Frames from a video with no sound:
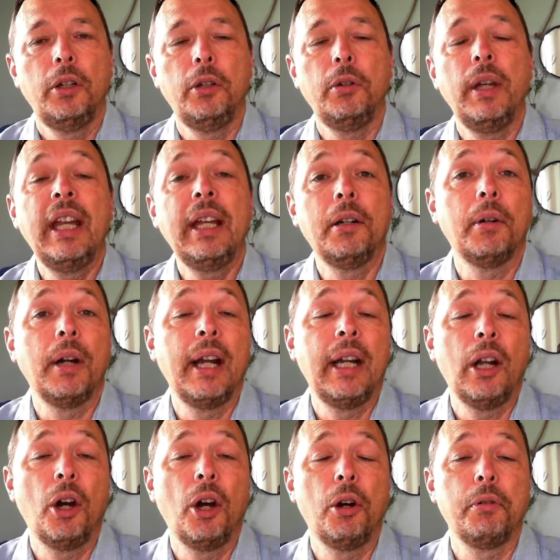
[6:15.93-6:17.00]
you
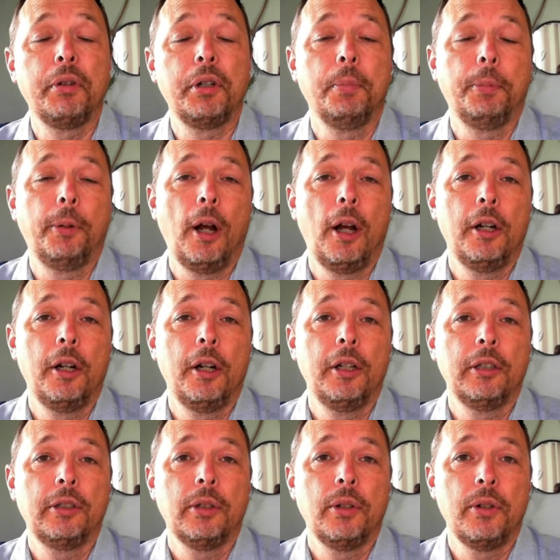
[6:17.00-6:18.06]
iterate over your
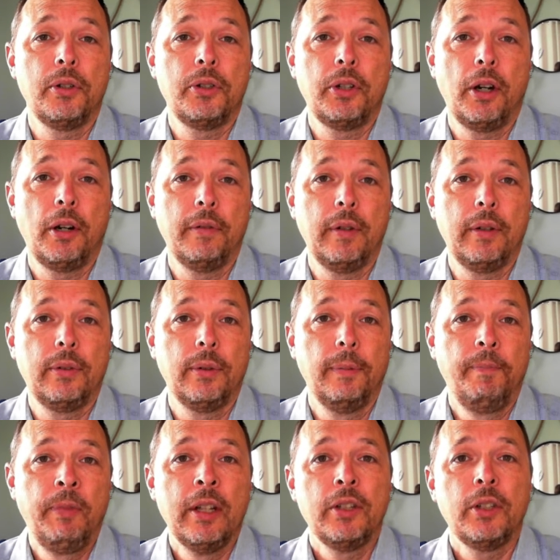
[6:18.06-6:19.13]
product or service
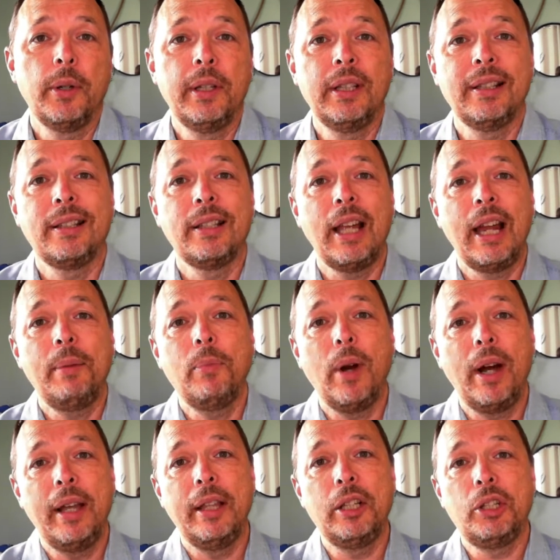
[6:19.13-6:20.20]
so, in the same
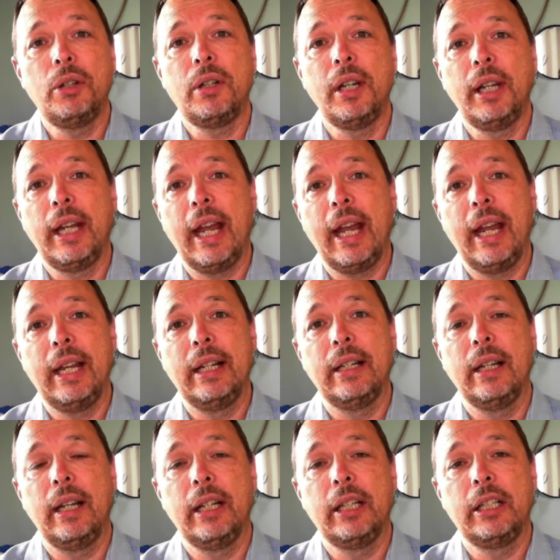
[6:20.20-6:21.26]
way that you can
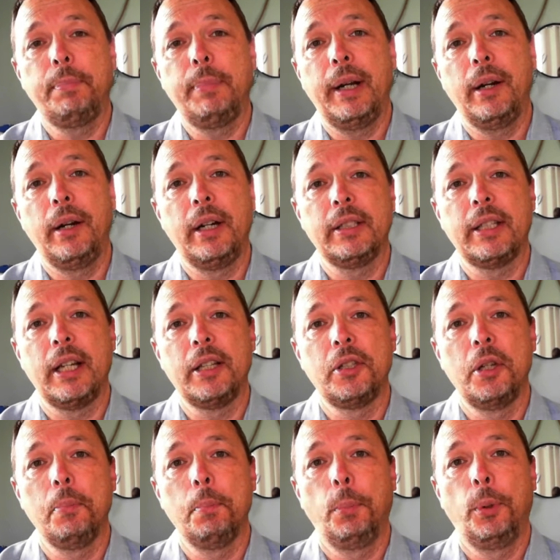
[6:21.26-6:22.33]
gain experience as an
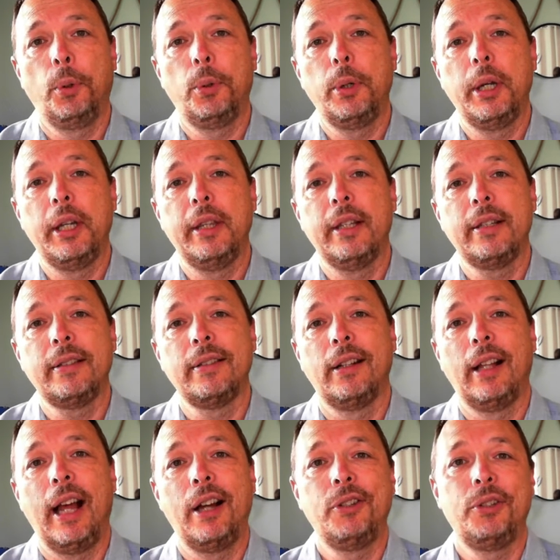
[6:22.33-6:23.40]
employee, this
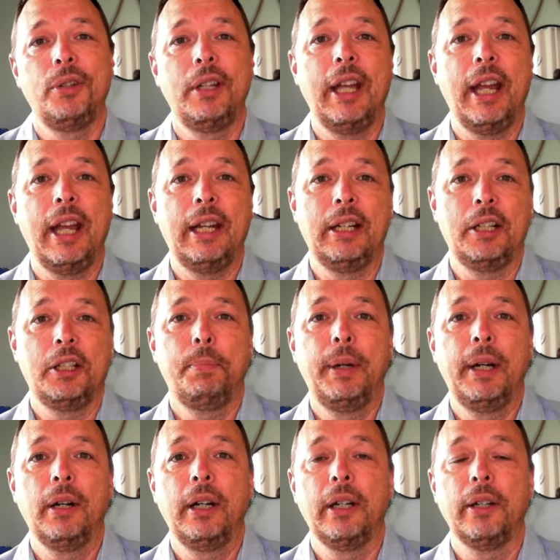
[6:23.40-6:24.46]
allows you to gain
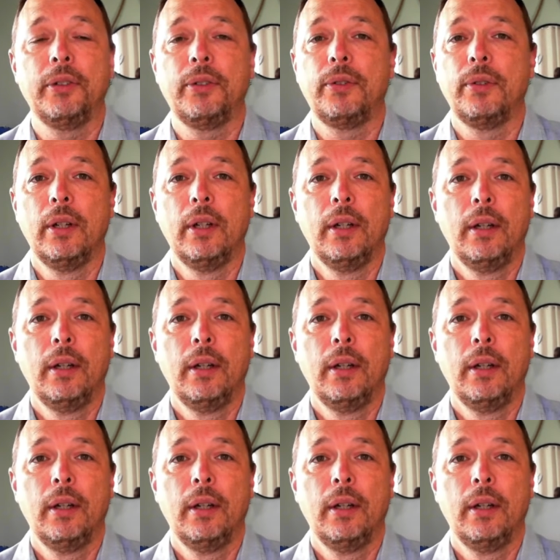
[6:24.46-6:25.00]
experience